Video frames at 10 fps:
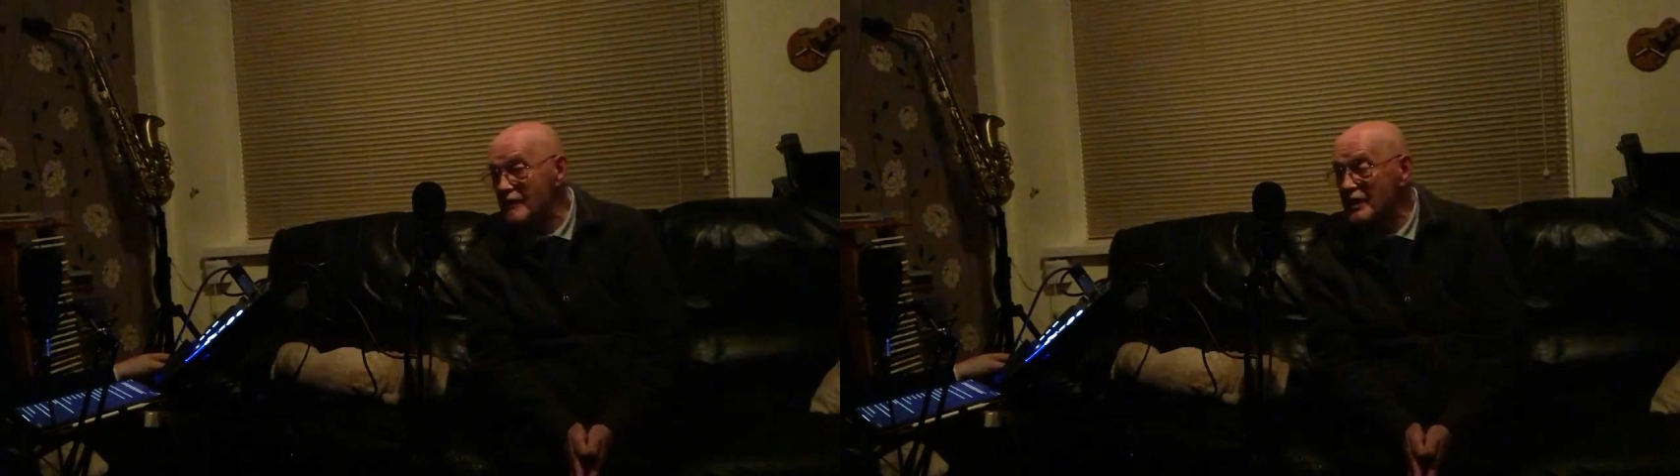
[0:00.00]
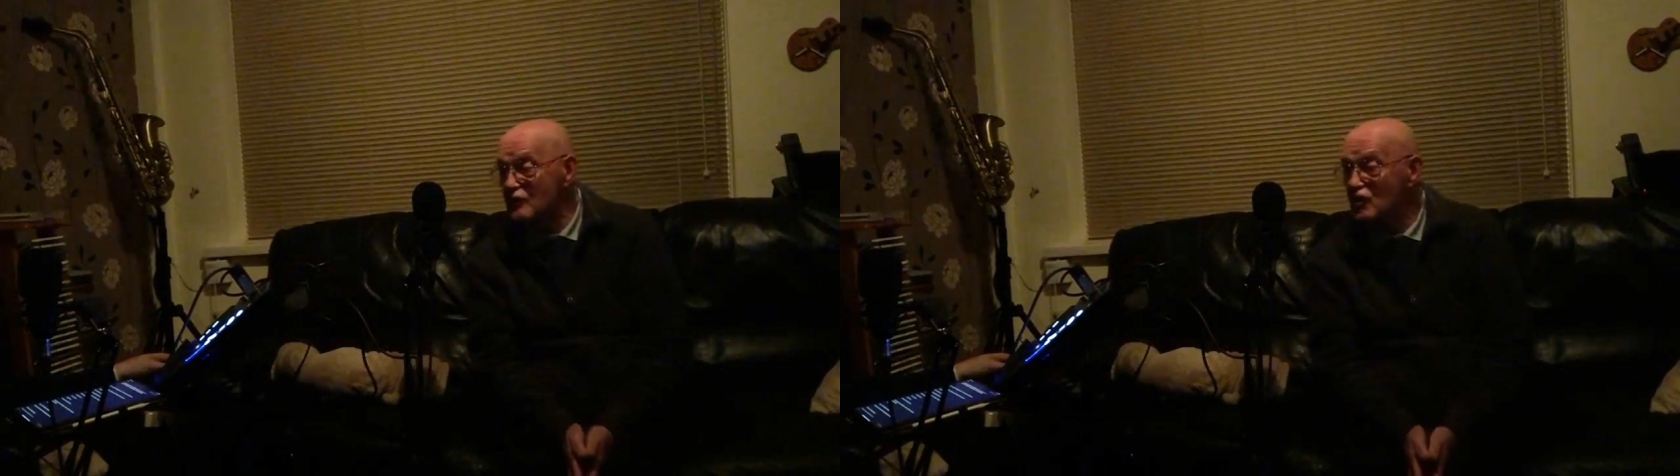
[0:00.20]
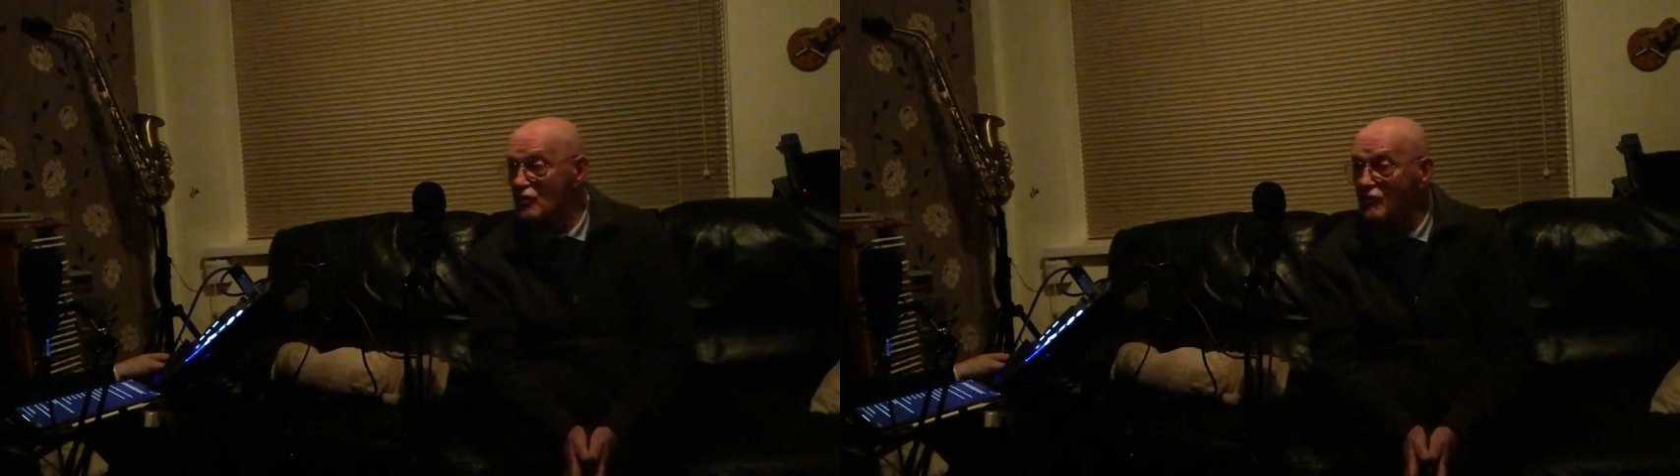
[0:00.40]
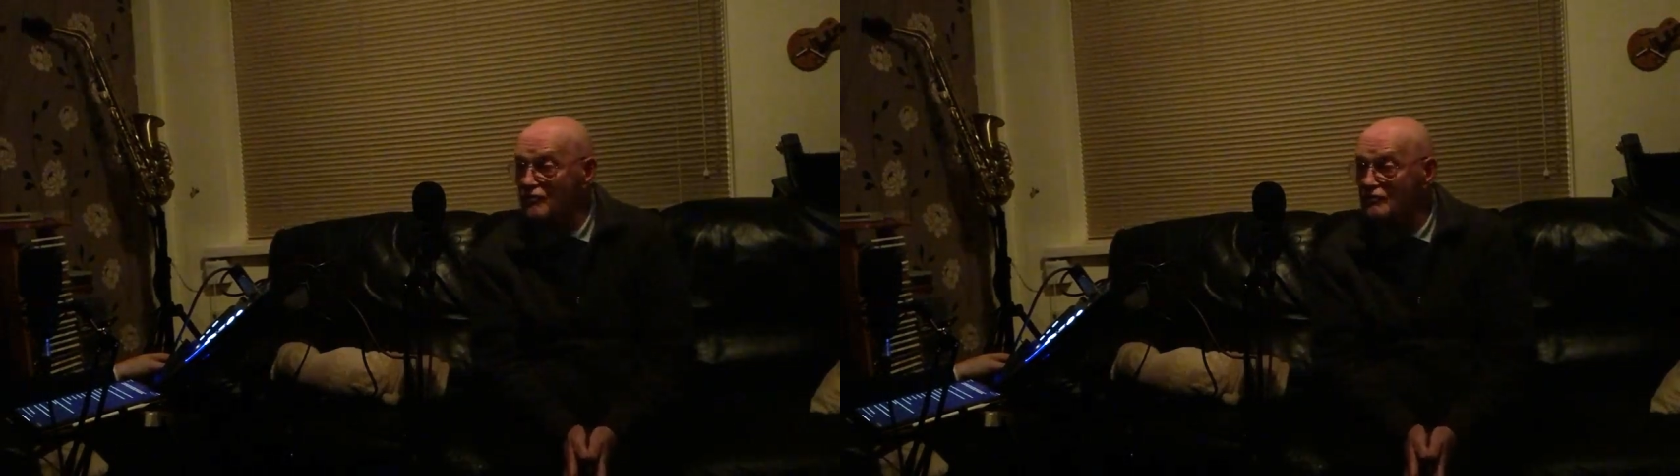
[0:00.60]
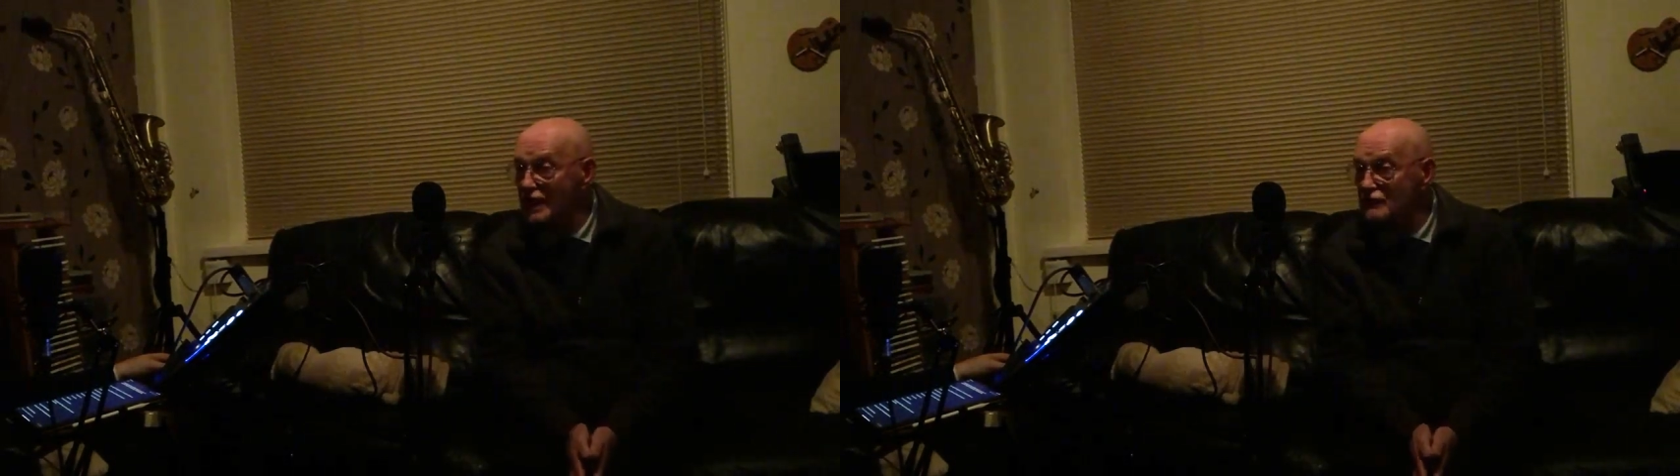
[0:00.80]
They've come off,
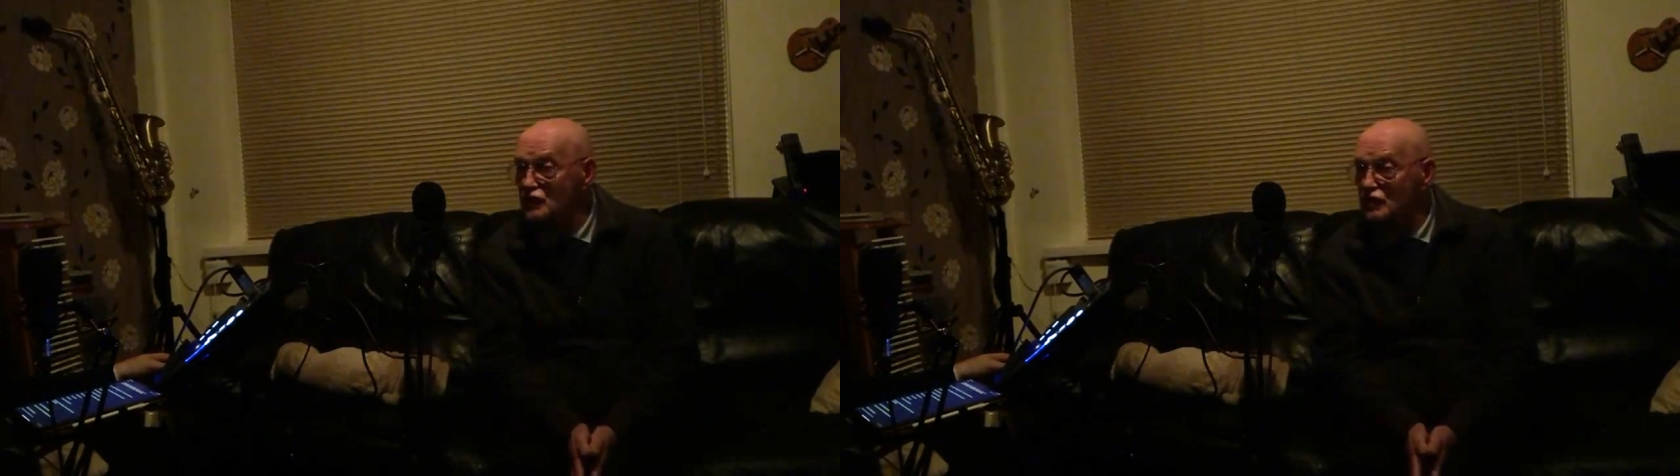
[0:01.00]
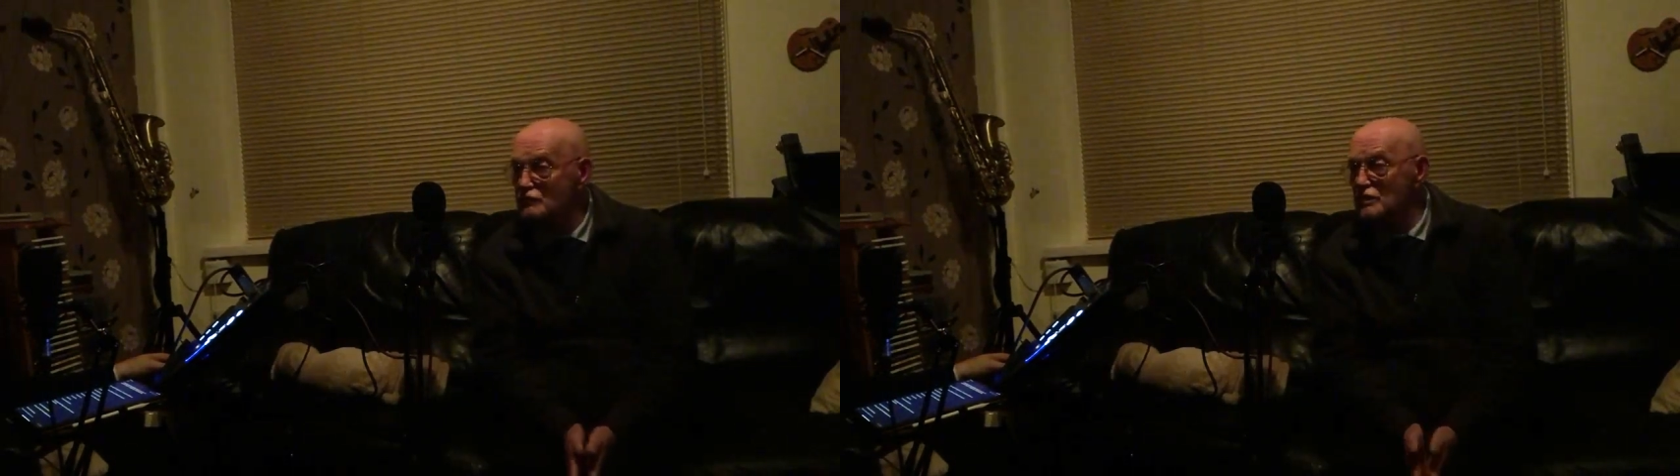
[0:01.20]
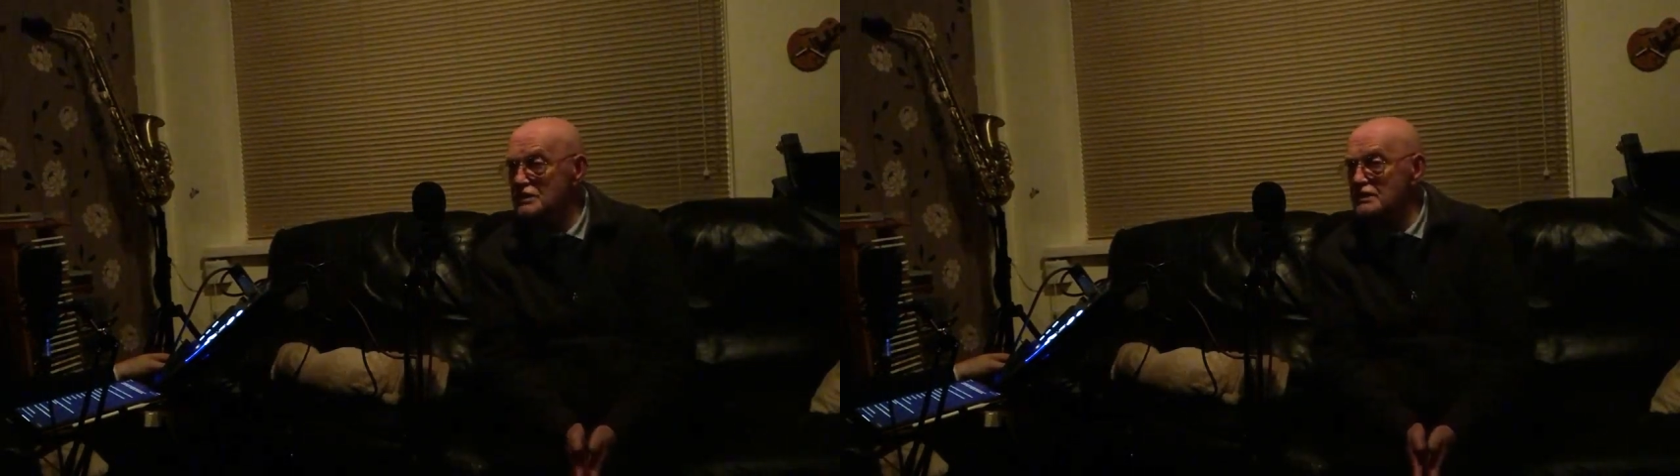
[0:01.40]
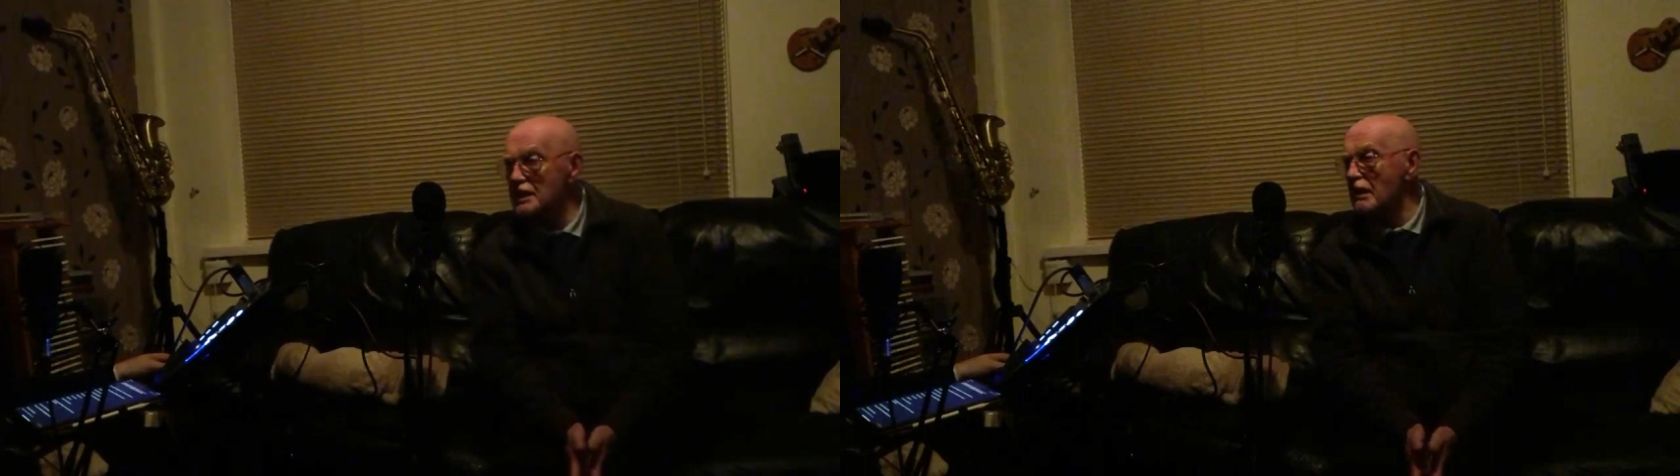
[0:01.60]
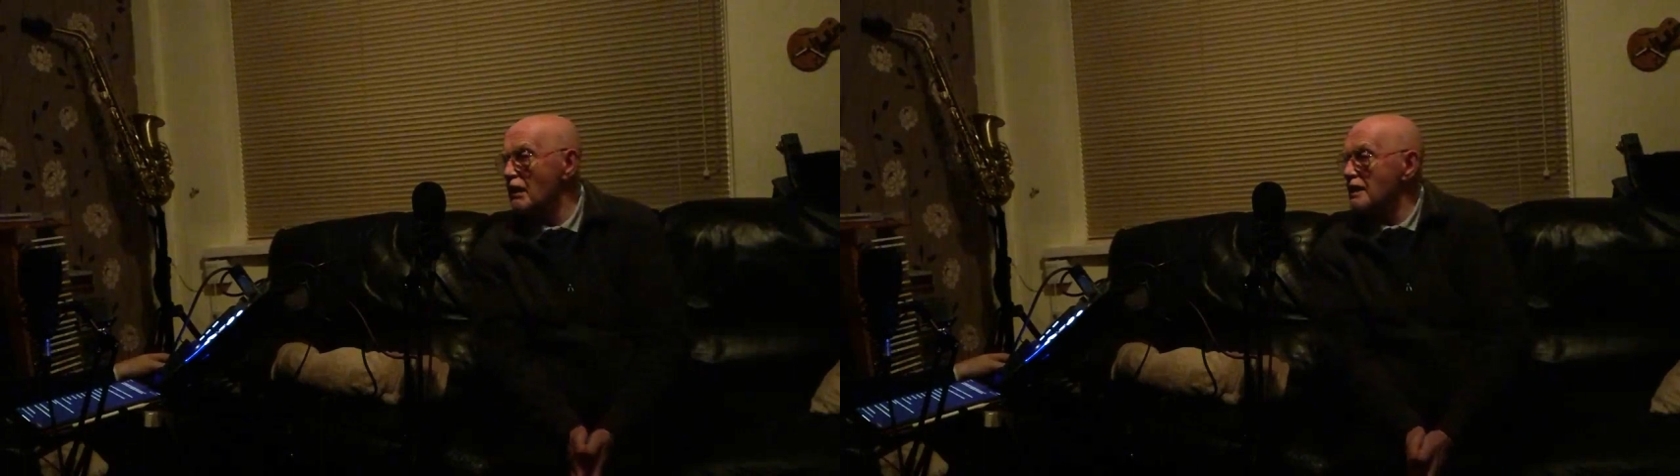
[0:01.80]
and George Martin said, yeah,
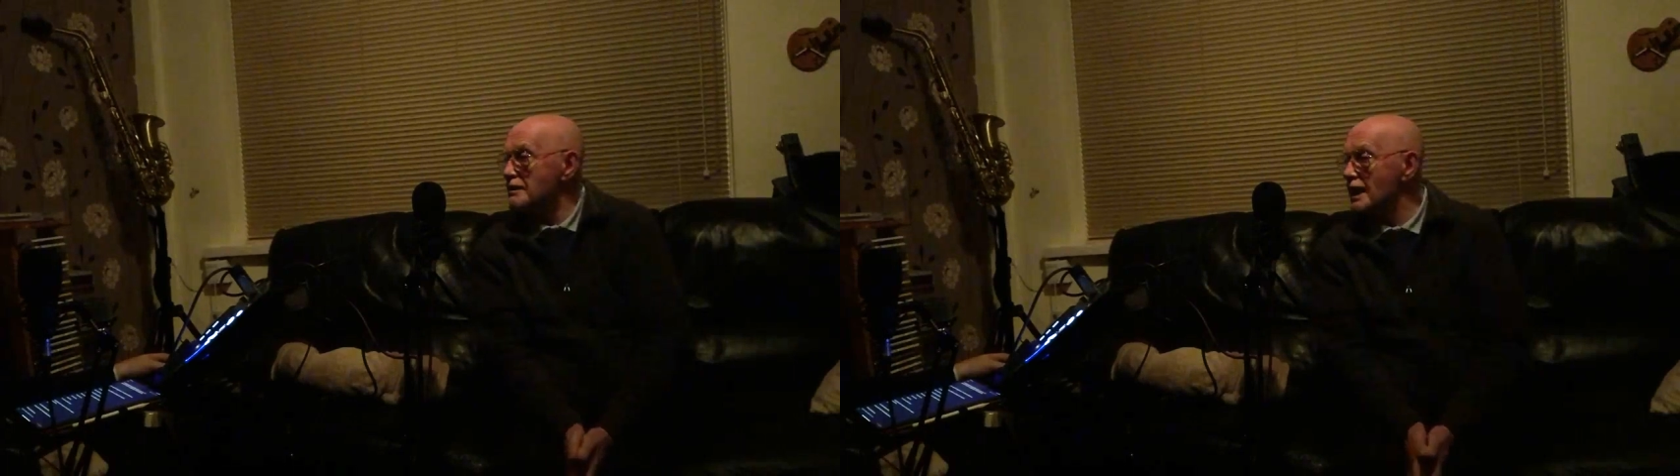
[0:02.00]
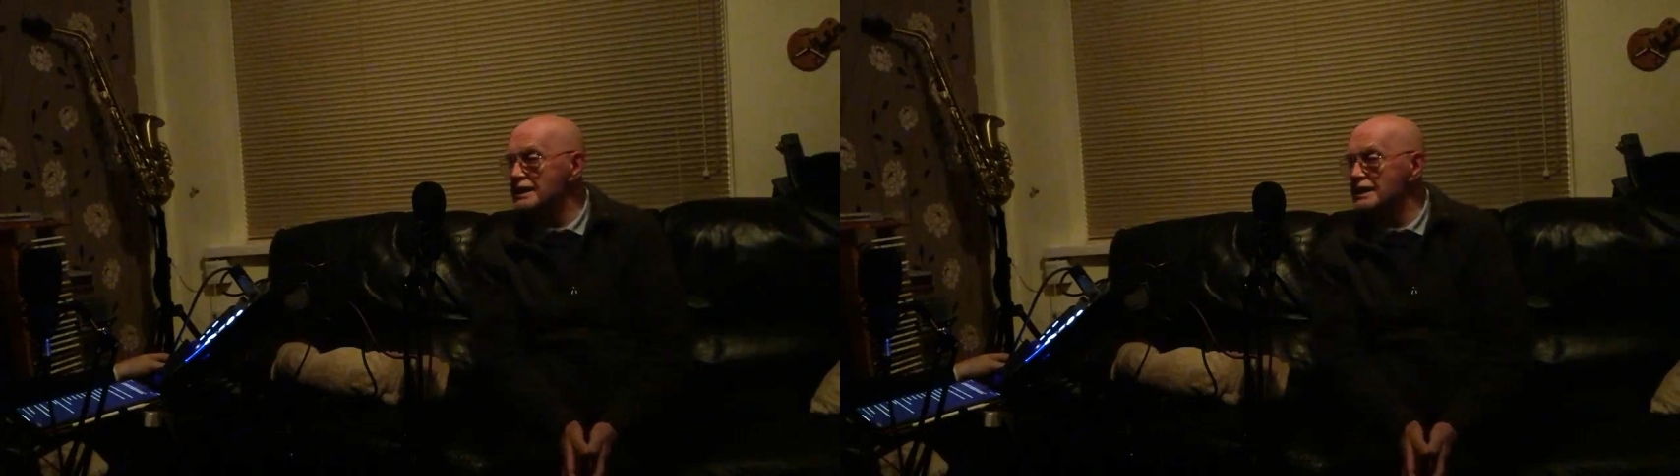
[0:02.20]
I like that.